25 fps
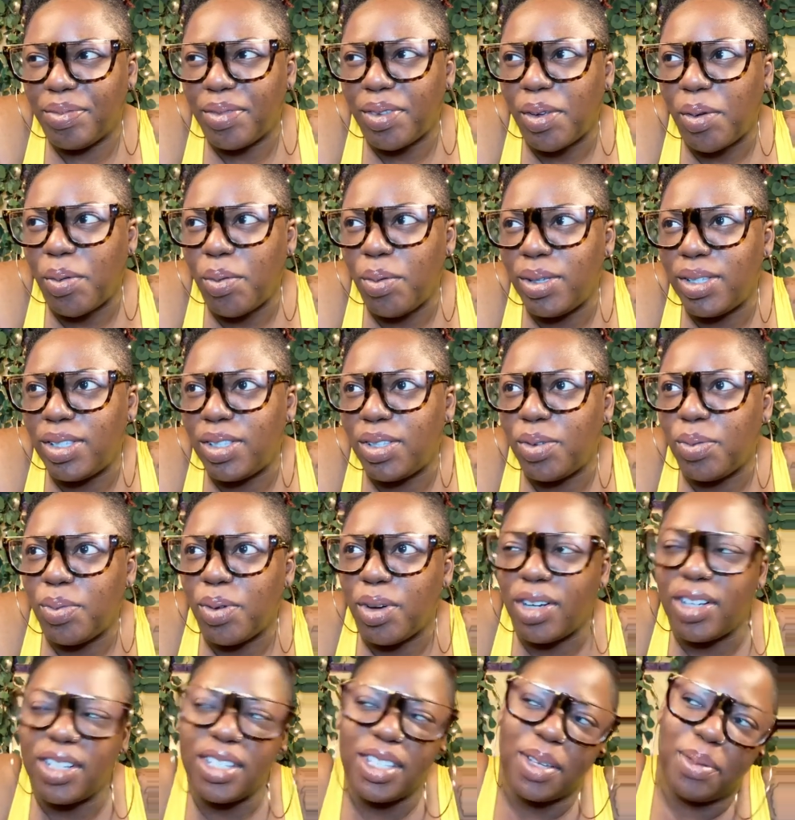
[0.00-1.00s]
what's the
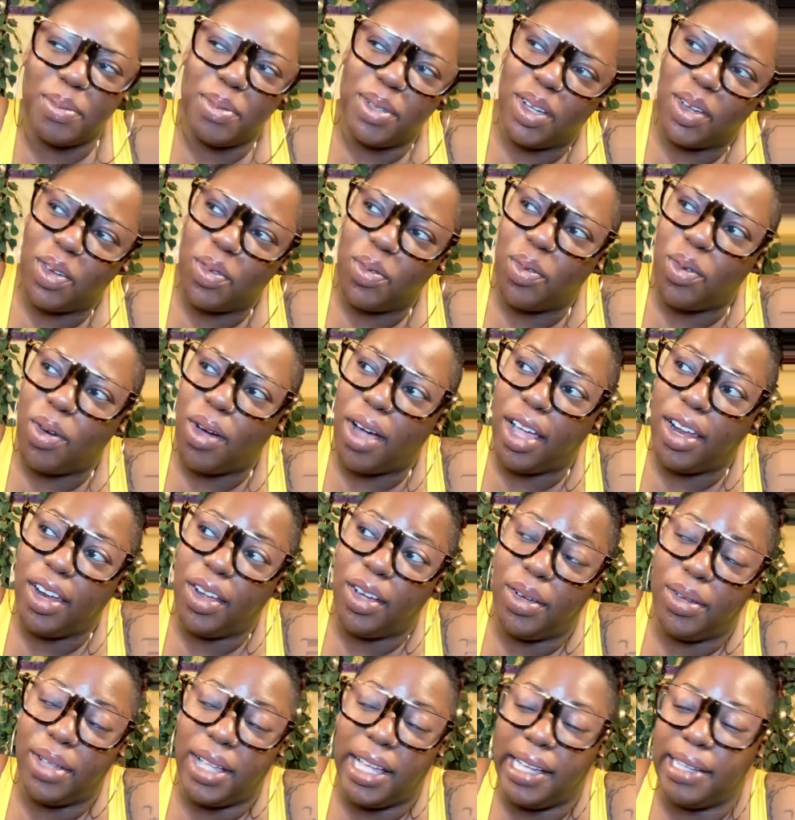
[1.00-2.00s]
words I'm looking for?
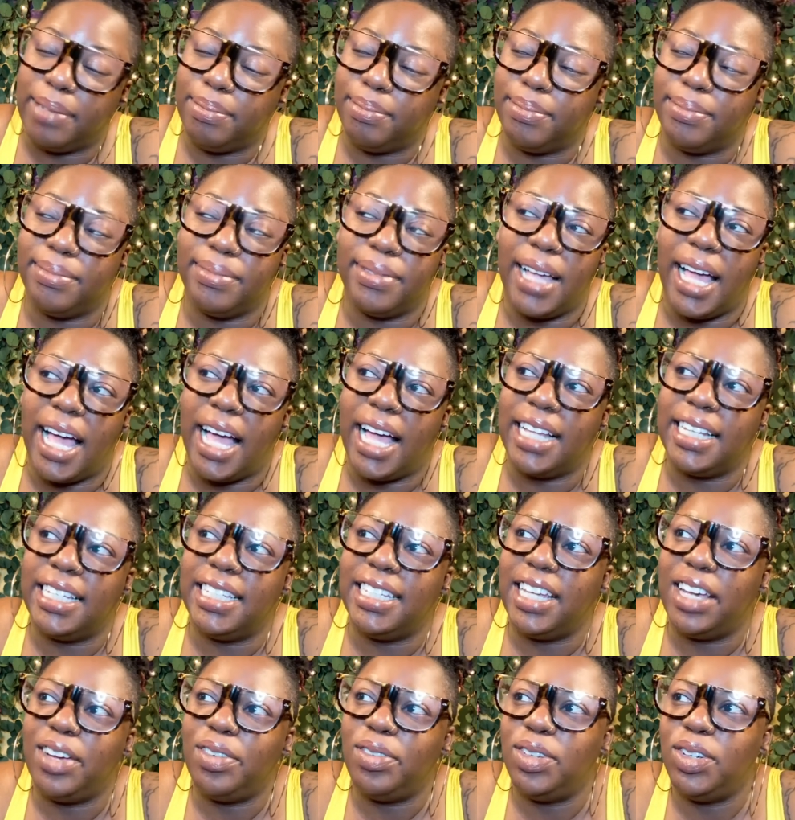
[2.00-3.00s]
I
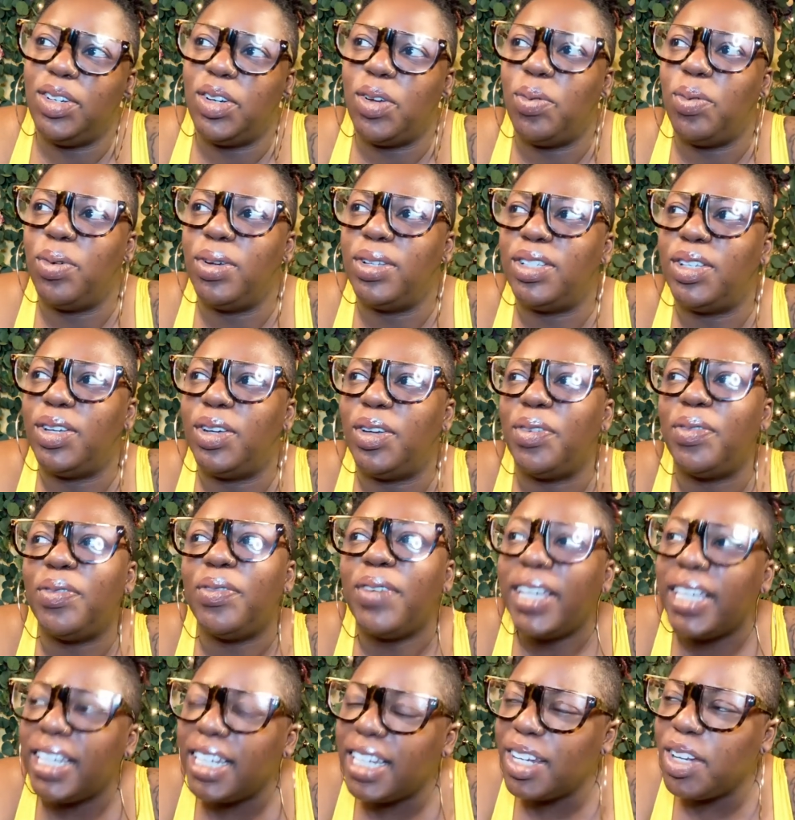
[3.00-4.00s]
definitely don't want to
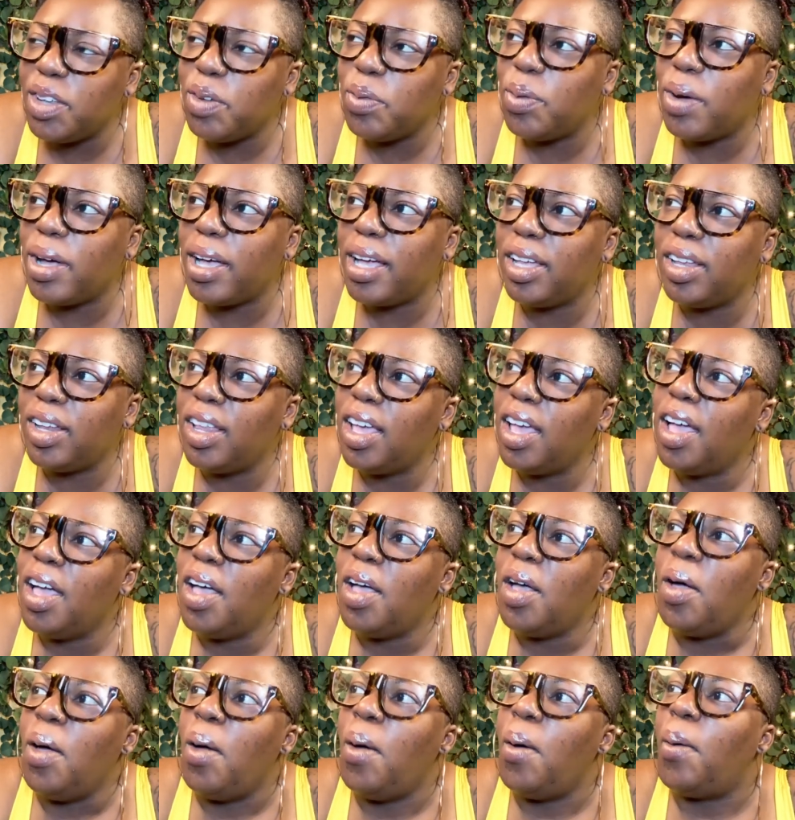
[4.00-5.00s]
offend anyone,
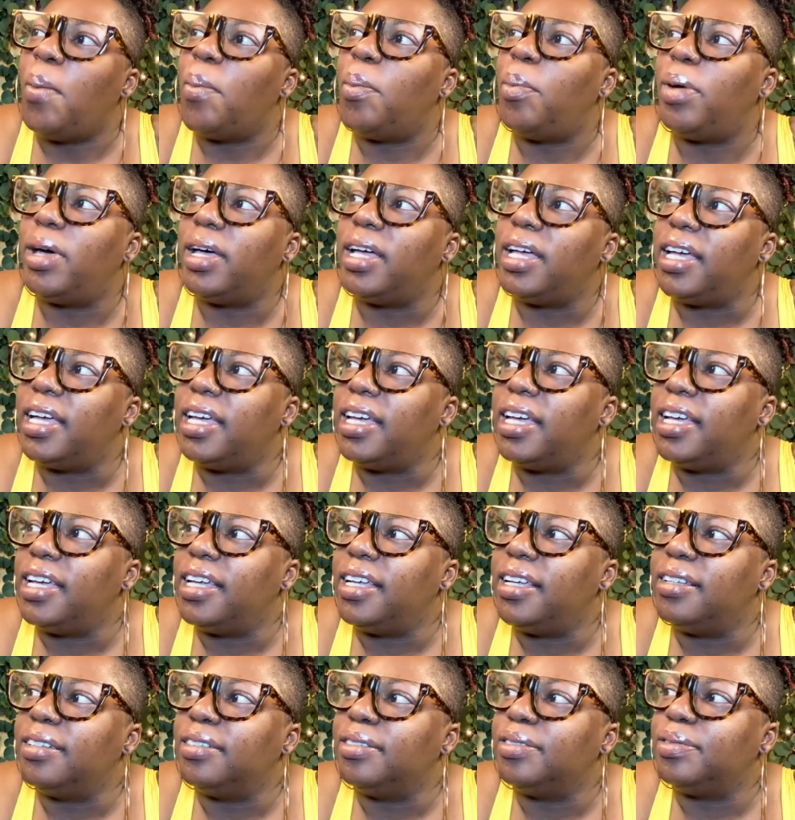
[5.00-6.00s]

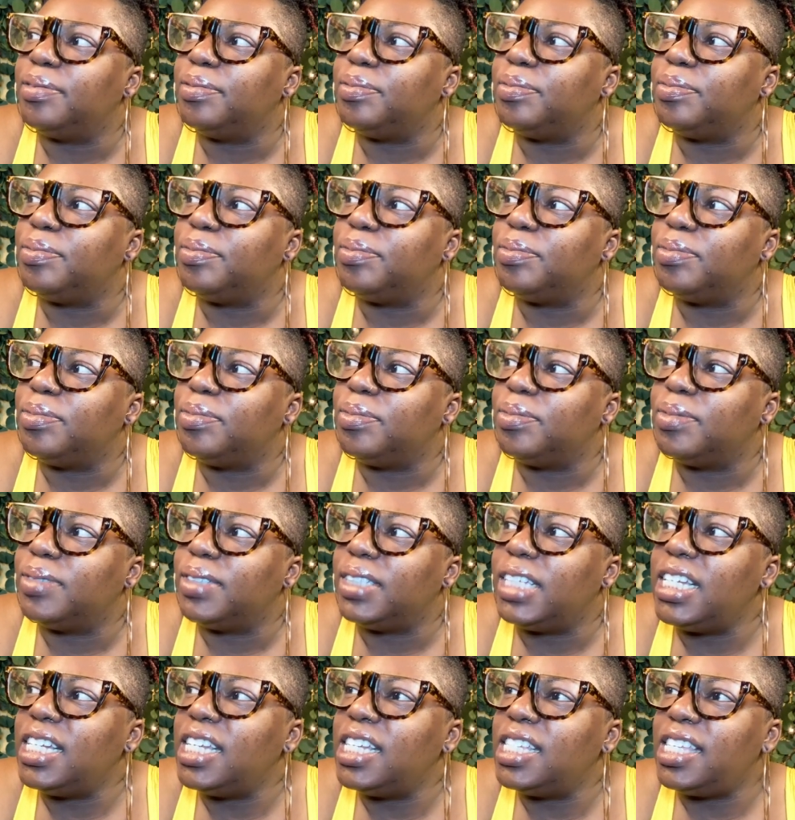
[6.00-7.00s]
but
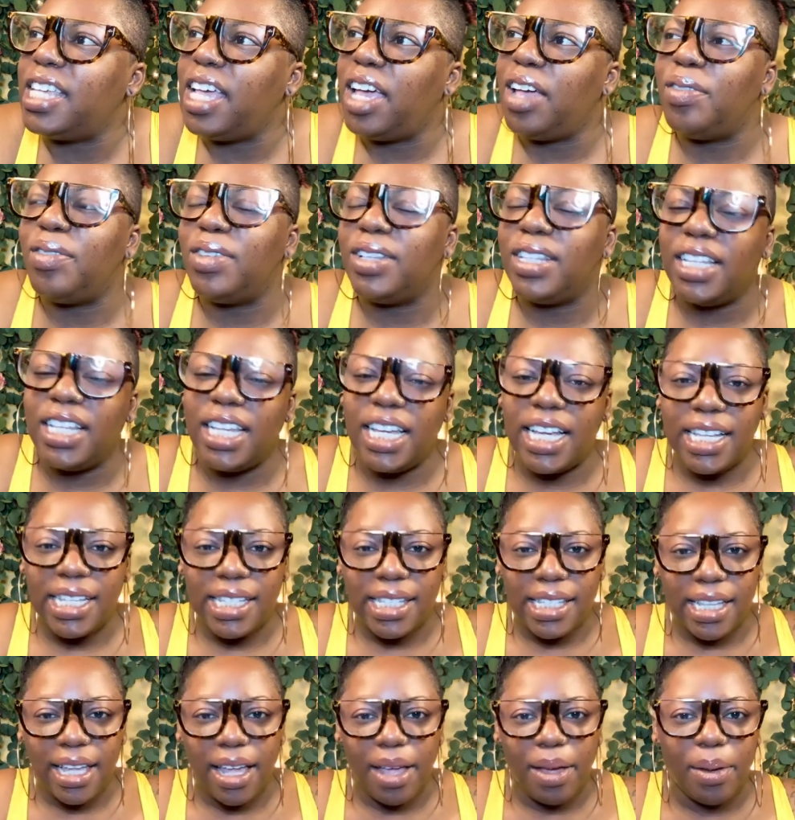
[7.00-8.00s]
they just have
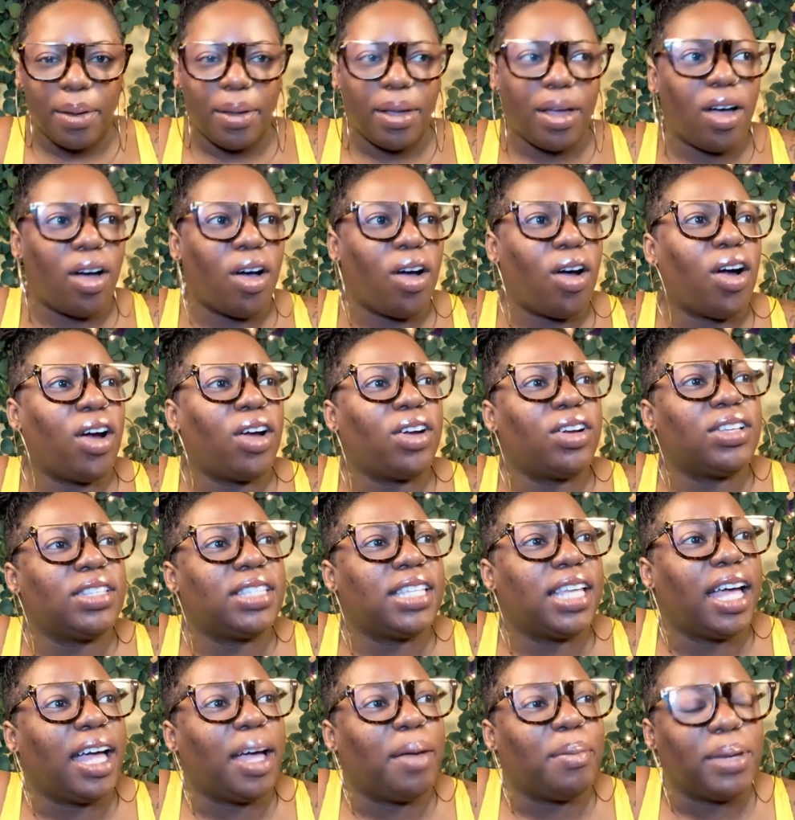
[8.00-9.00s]
a harder
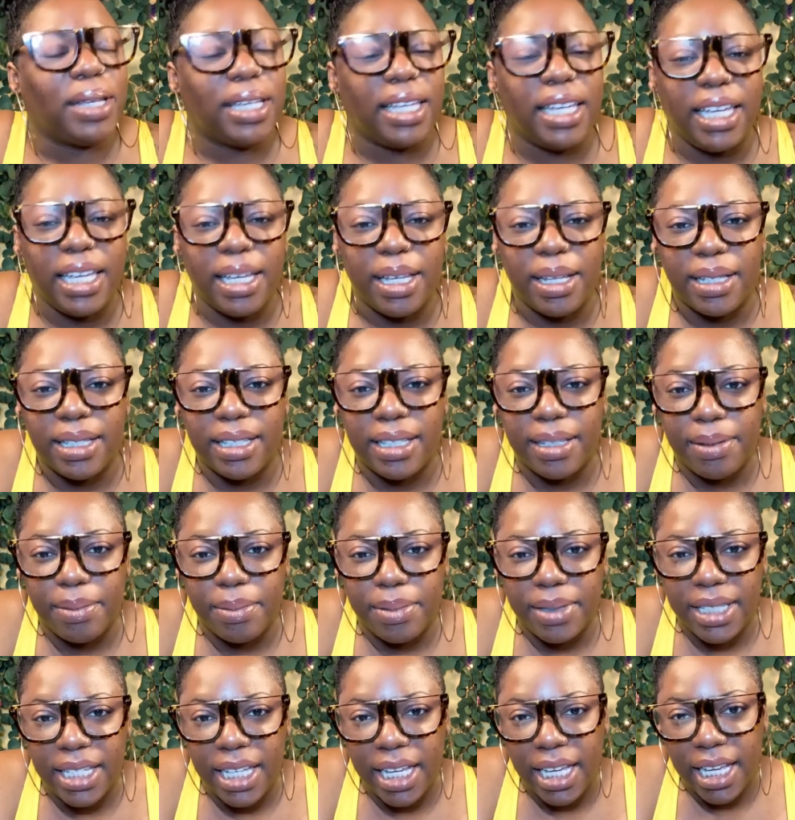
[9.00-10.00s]
time, again,
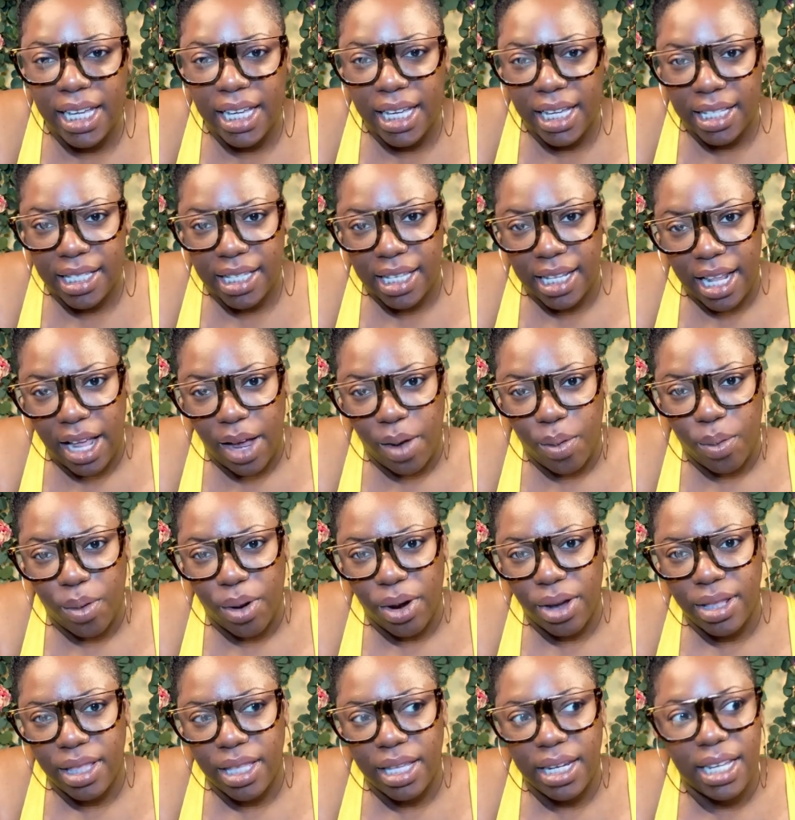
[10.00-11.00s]
digging into that
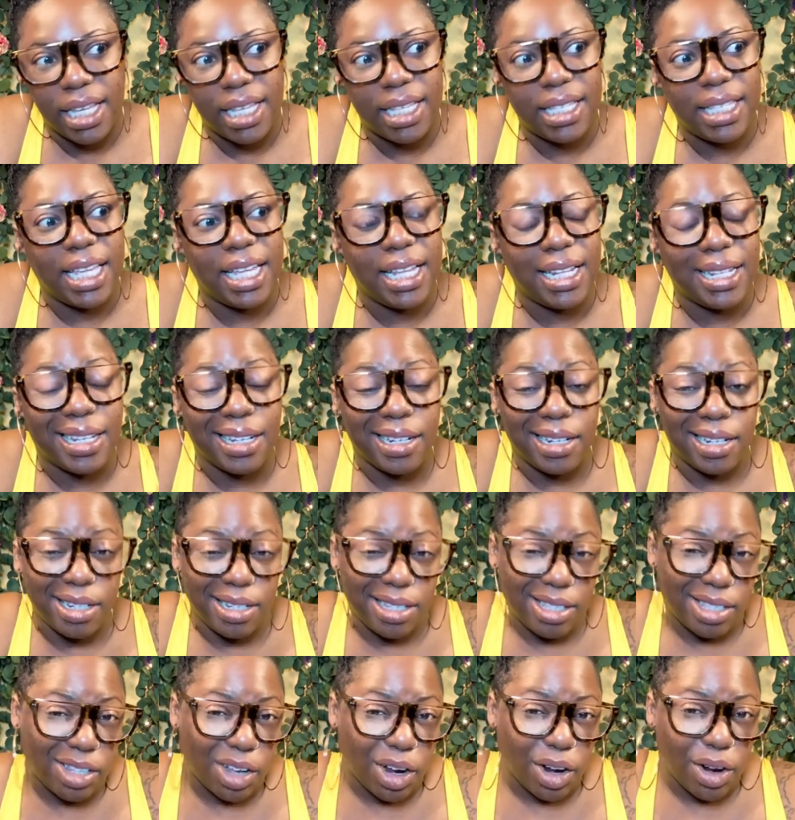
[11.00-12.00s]
worthiness, into
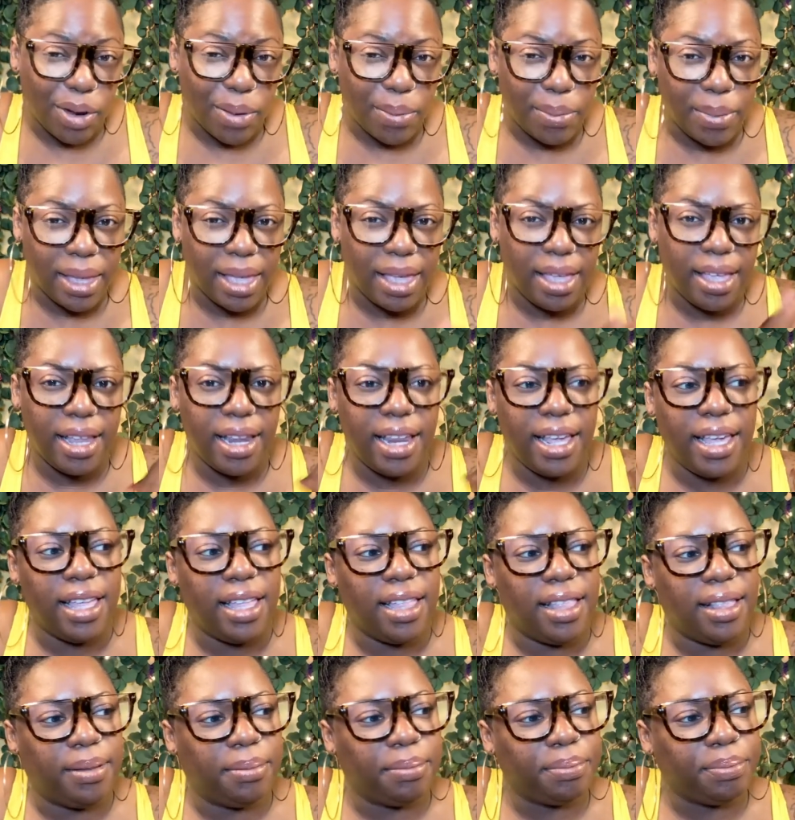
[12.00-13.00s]
discernment,
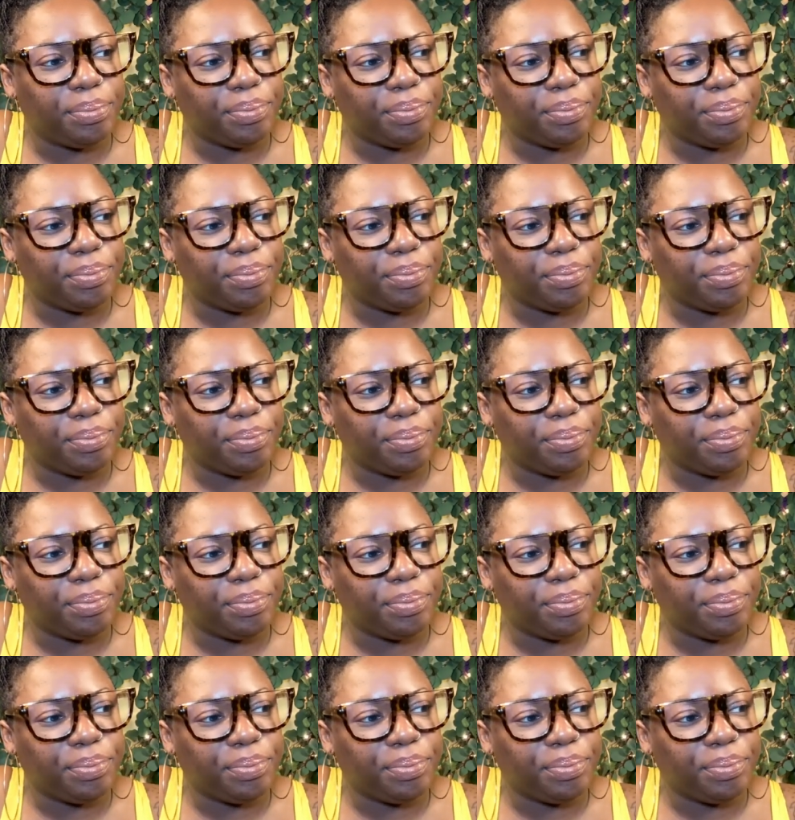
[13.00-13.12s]
and